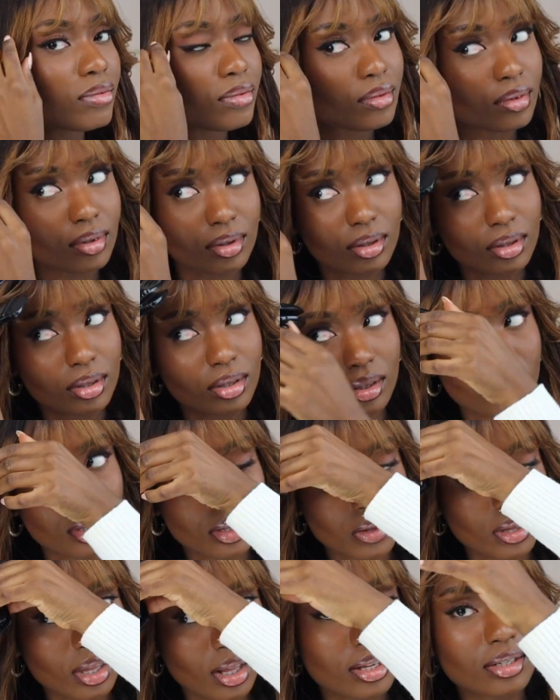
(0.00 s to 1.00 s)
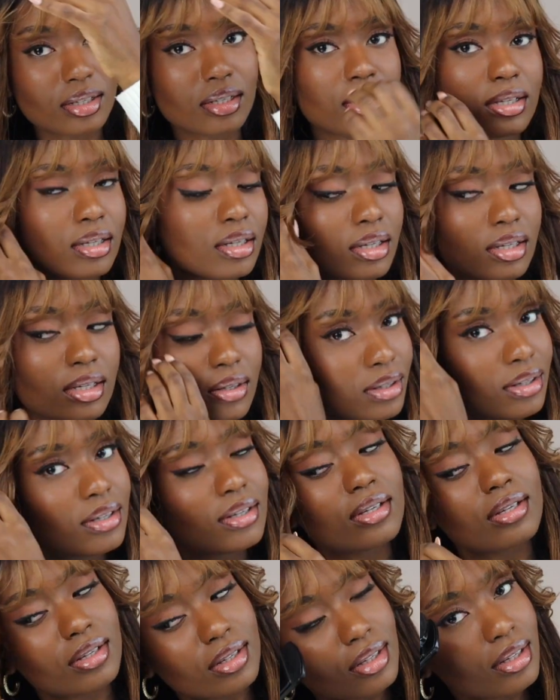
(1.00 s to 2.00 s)
East Coast always in me,
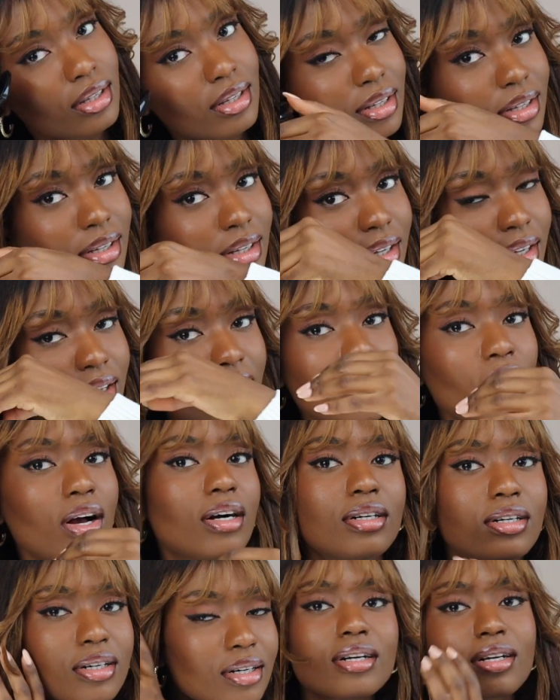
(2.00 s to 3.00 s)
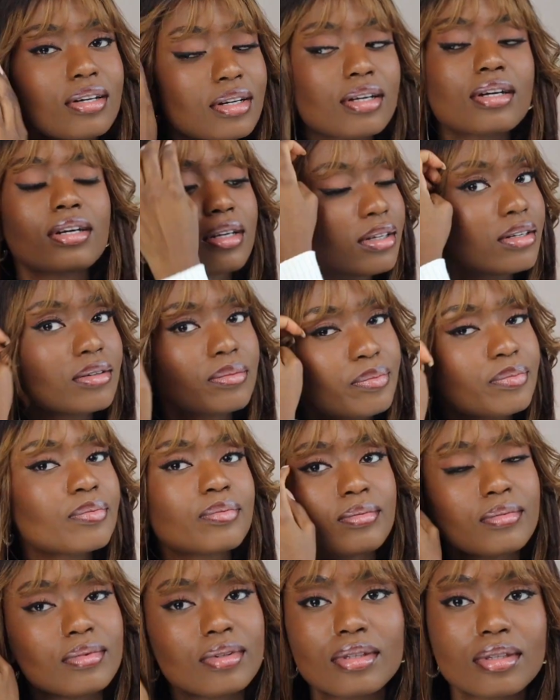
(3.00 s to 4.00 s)
Commonwealth, Lil Joe, getting
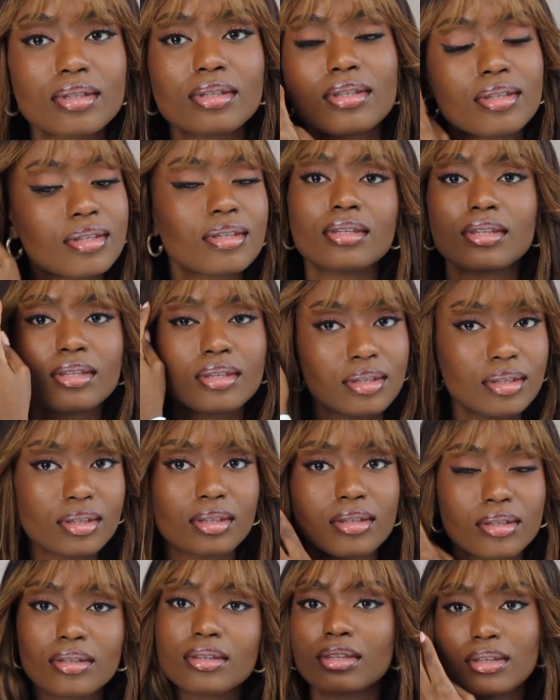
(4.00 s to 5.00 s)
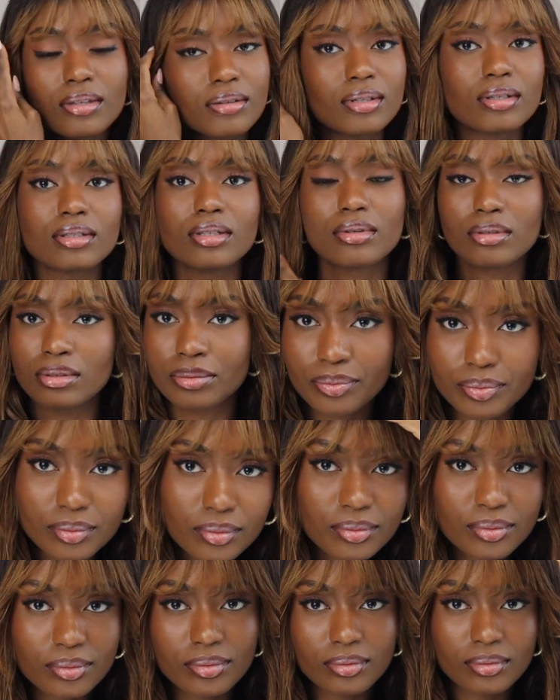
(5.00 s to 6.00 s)
love from my city. I
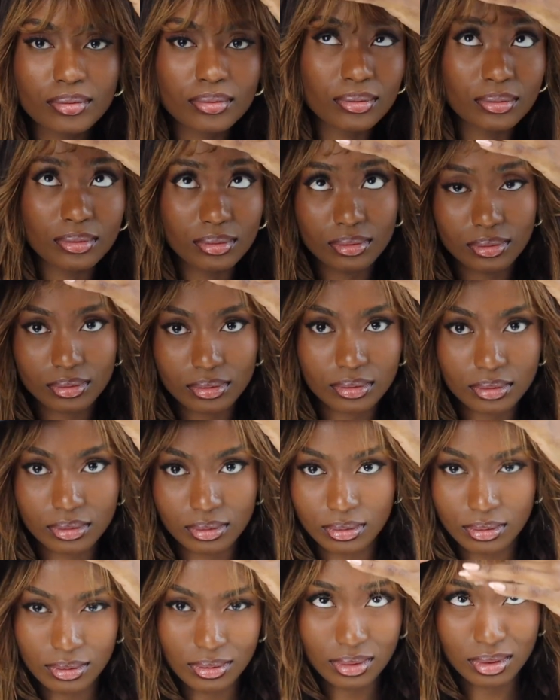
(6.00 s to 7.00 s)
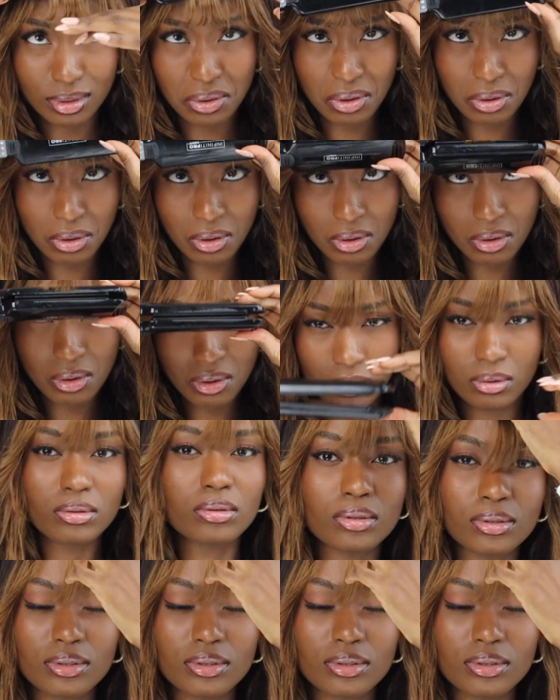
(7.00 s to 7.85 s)
roll call for the DMV.